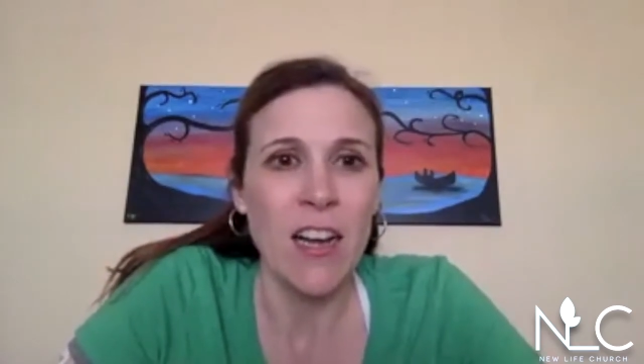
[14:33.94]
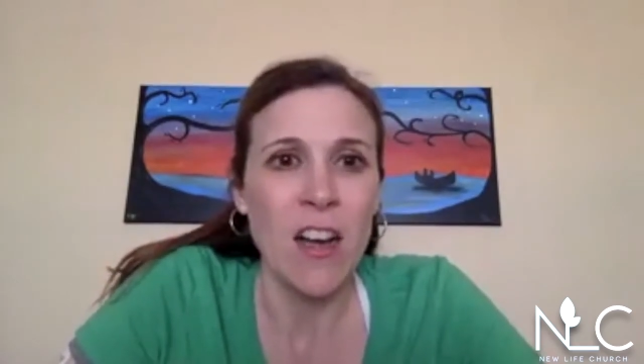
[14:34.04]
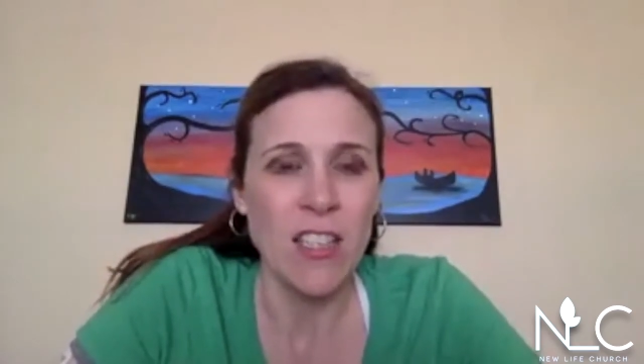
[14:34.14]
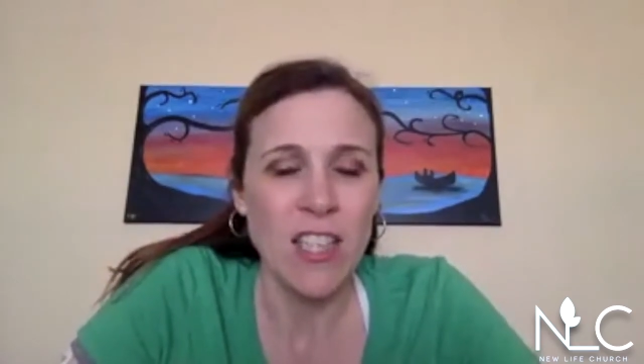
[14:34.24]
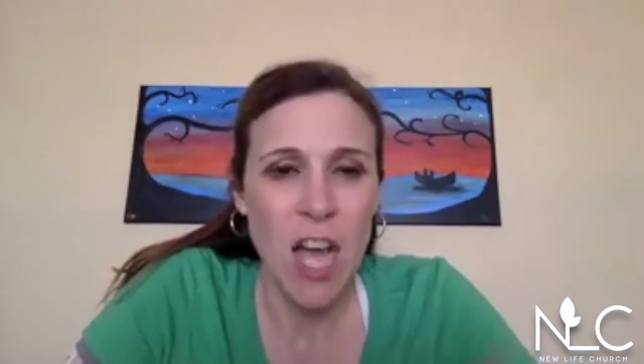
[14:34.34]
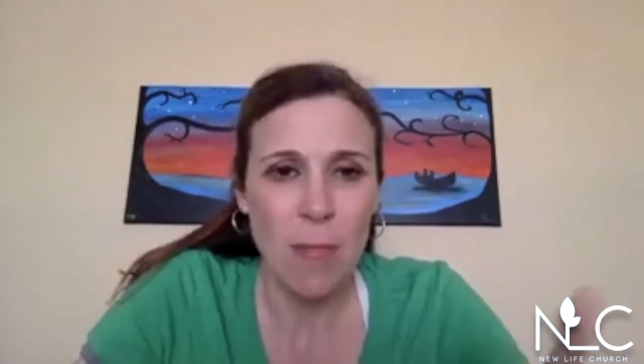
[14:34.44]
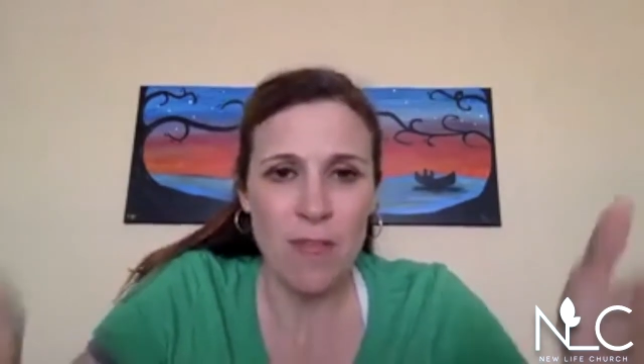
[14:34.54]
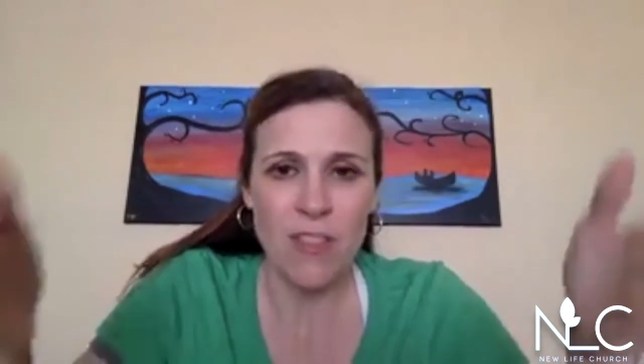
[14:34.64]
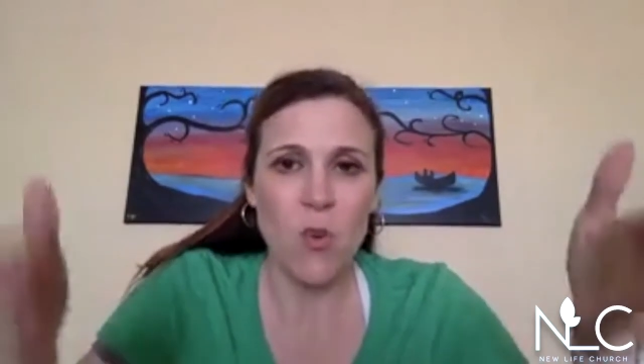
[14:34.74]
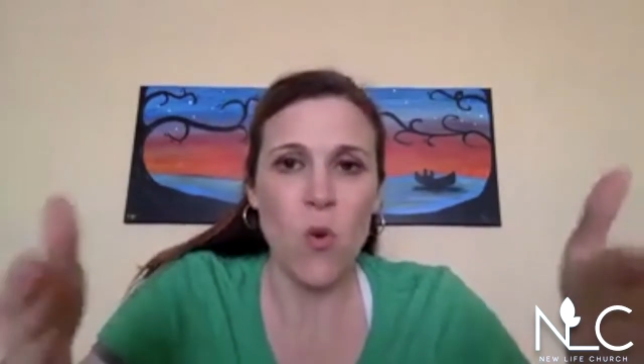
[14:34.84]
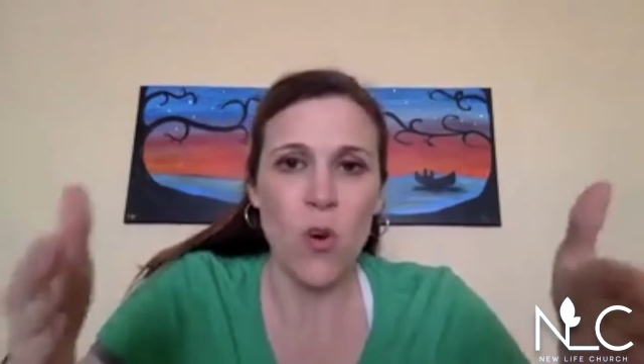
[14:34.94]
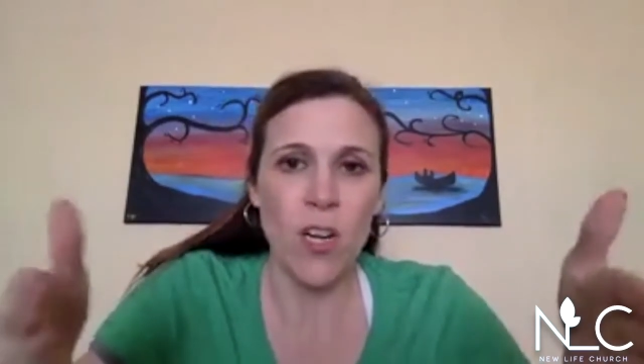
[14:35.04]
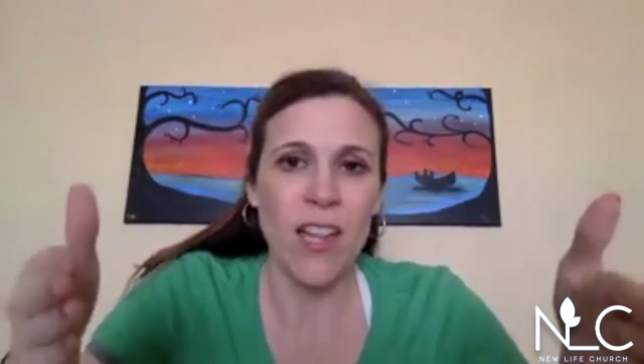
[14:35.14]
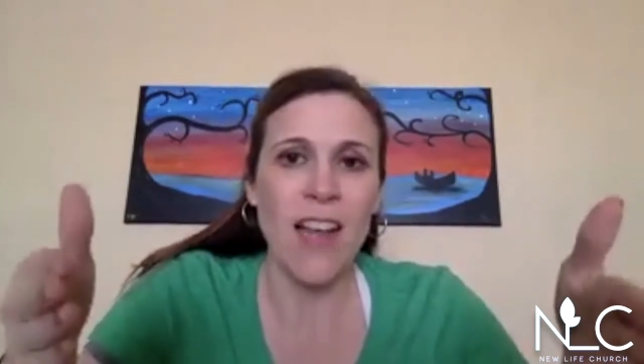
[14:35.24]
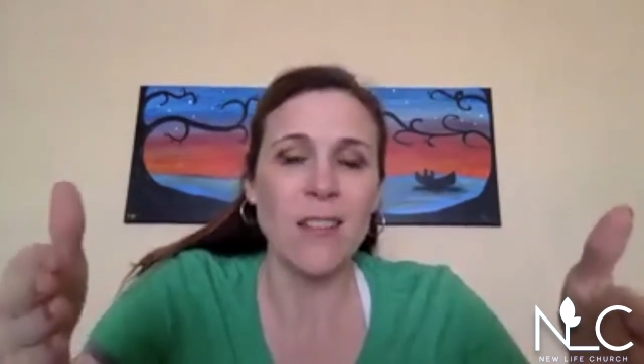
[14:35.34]
on top of his
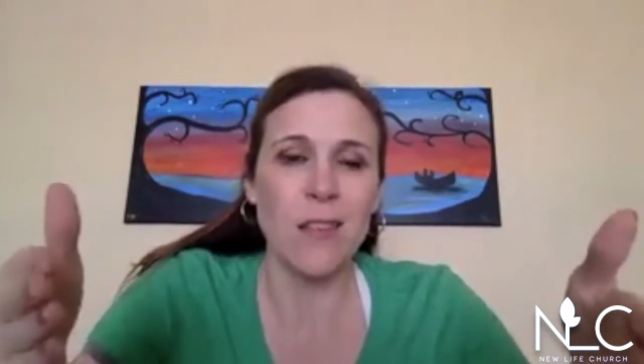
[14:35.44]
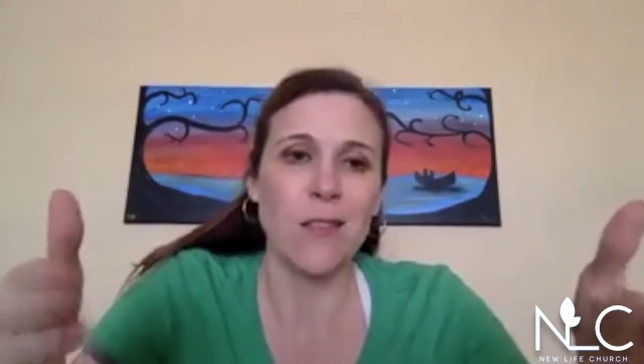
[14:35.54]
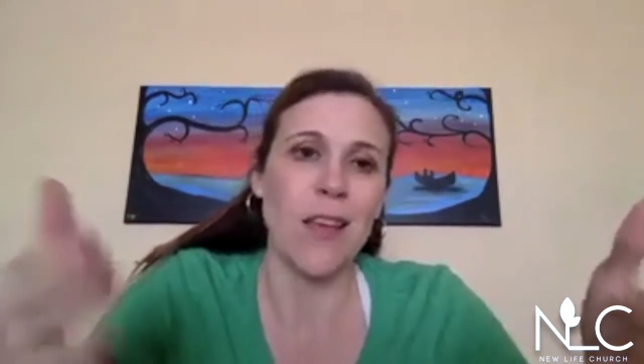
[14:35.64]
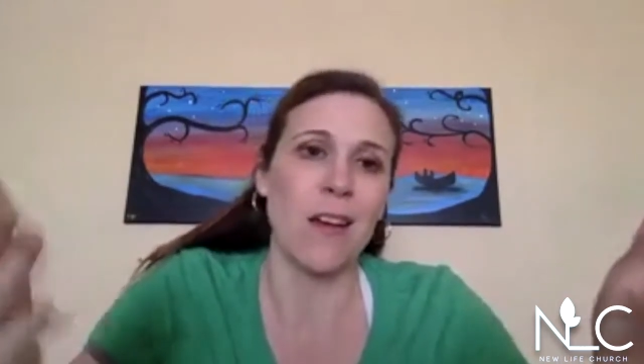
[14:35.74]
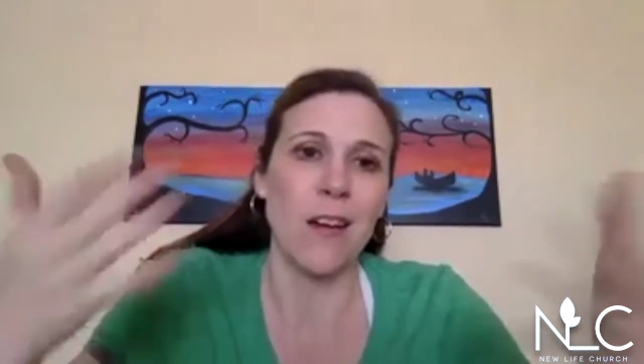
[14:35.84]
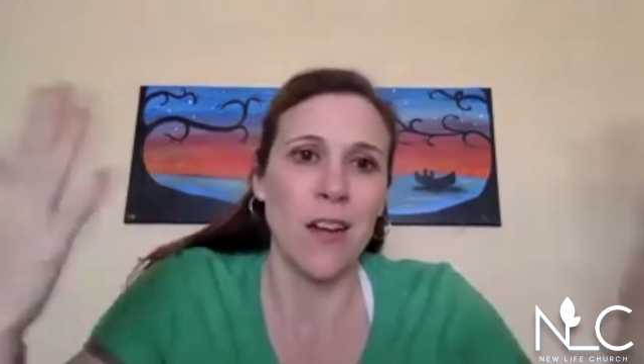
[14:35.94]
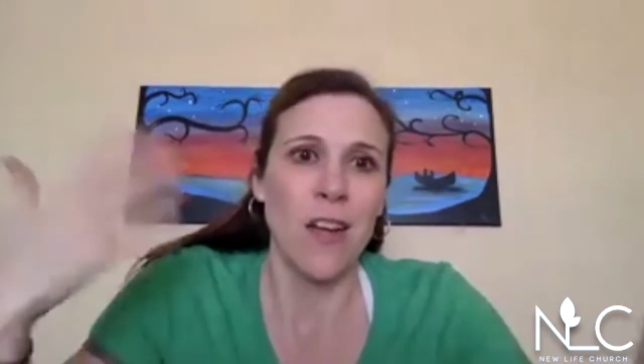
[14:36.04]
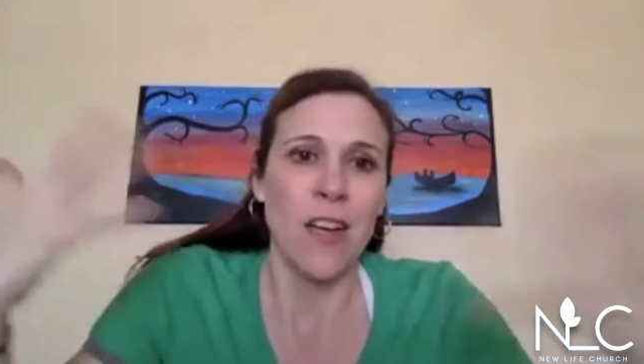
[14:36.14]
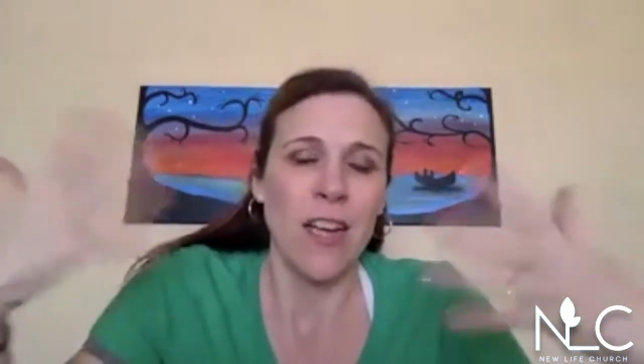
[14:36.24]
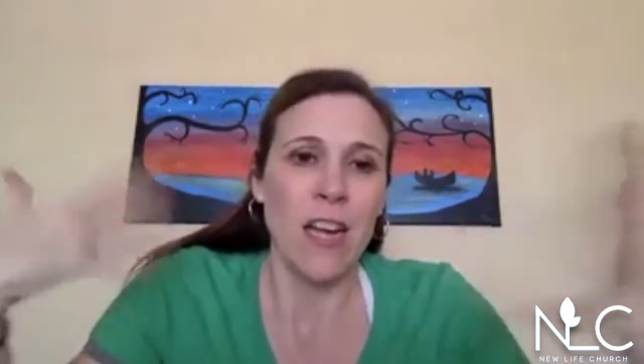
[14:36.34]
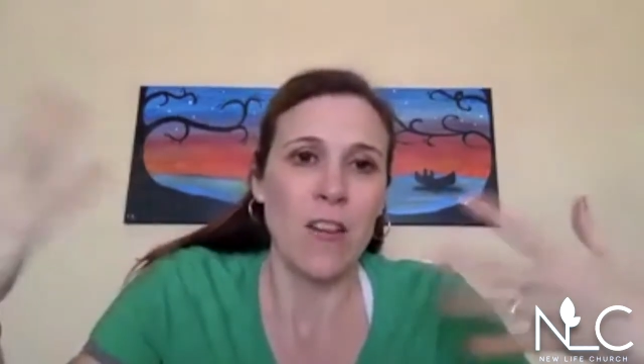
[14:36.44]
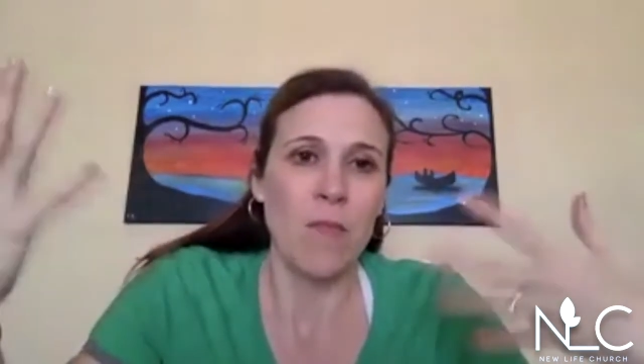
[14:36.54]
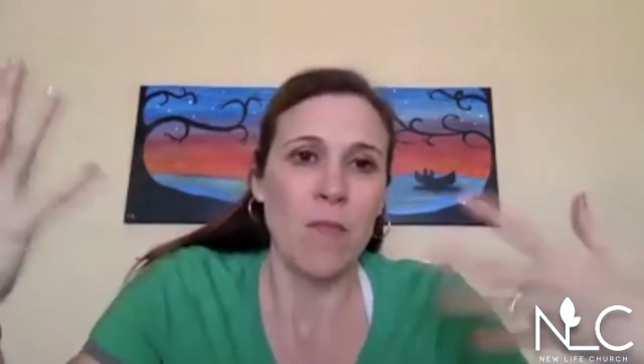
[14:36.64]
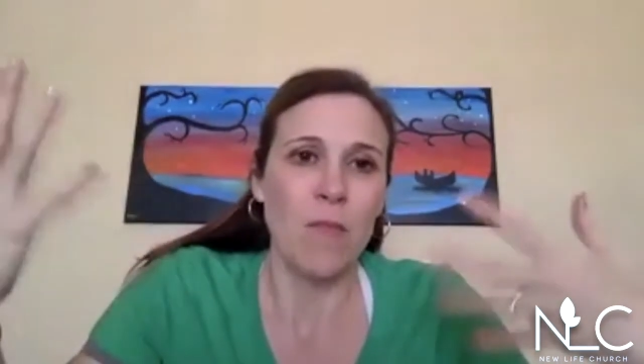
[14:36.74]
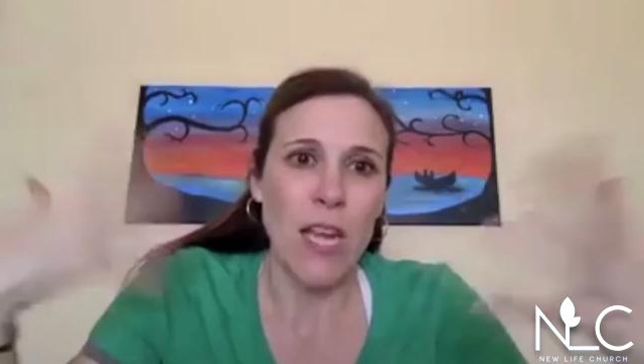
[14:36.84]
core classes, that are kind
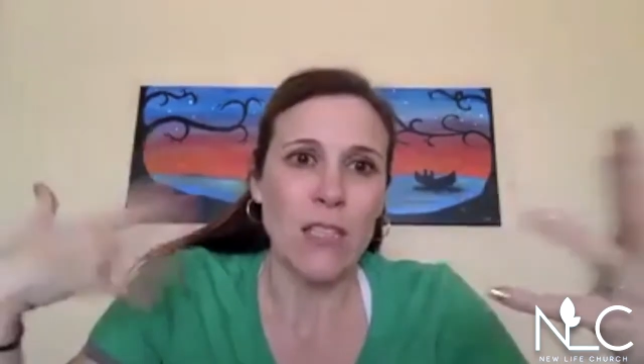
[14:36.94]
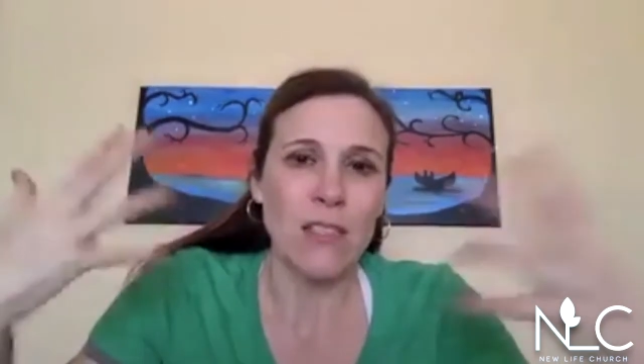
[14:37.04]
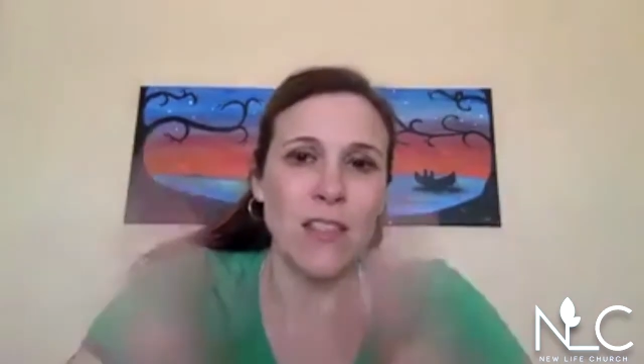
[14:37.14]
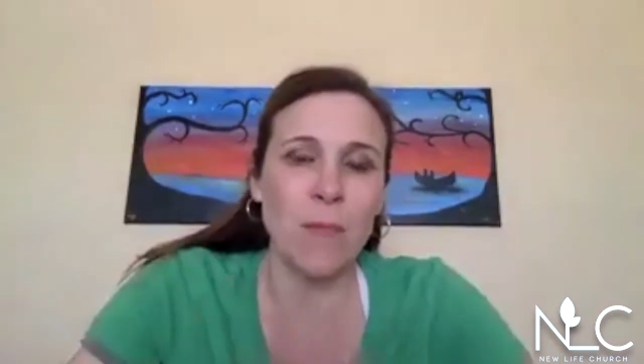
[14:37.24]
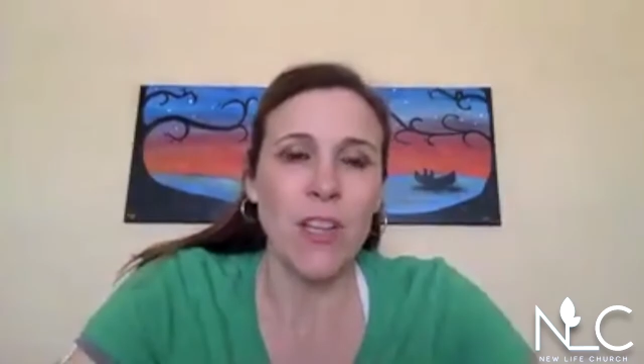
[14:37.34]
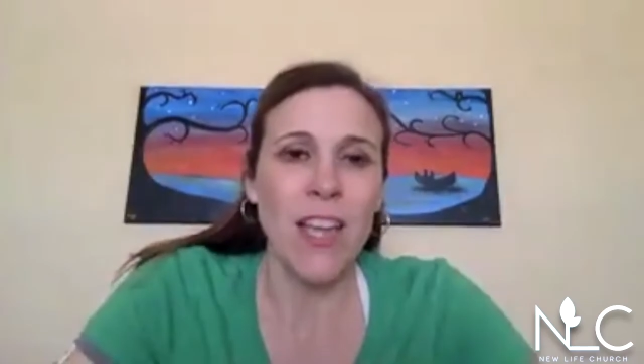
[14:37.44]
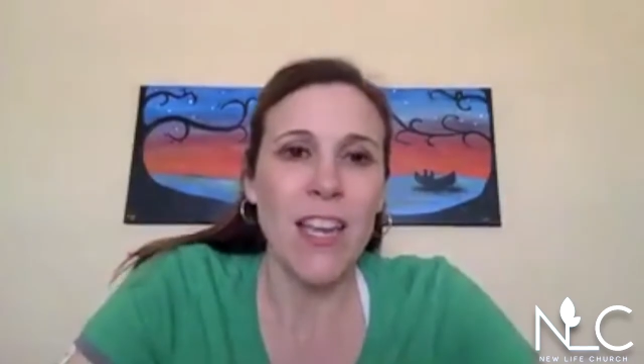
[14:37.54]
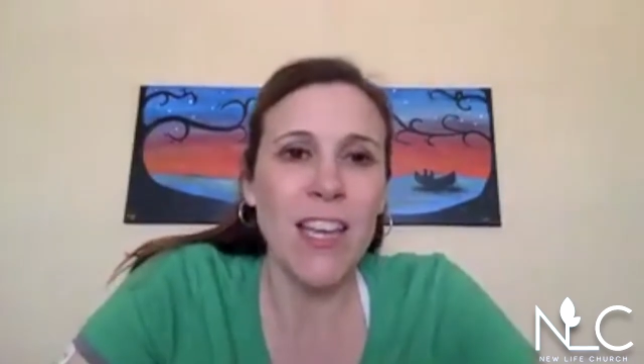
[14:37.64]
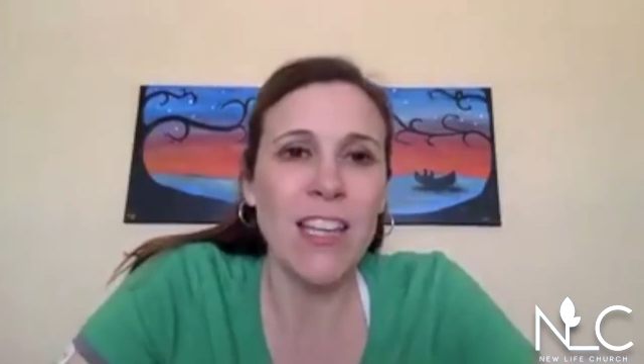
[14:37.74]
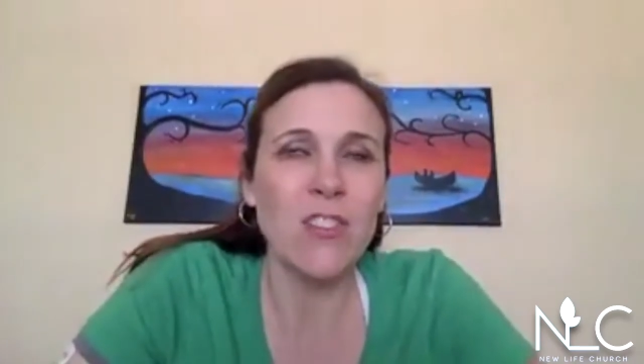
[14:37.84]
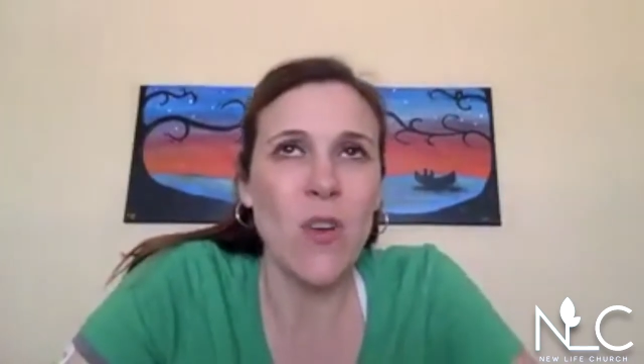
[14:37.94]
of brain stimulating.